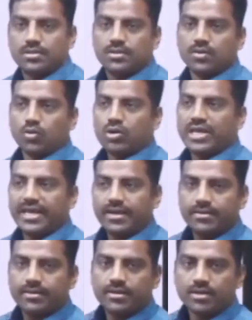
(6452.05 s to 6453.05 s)
Okay,
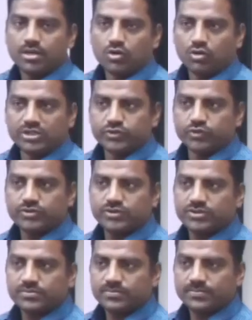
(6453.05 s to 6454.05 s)
no issues?
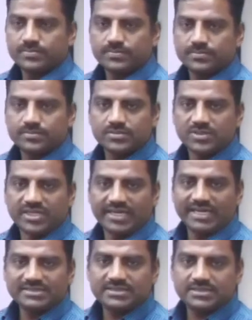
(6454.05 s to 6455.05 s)

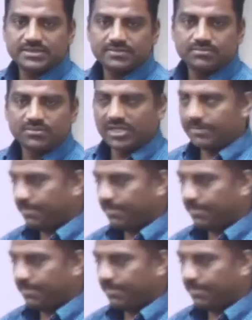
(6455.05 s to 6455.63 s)
Yes? Yeah.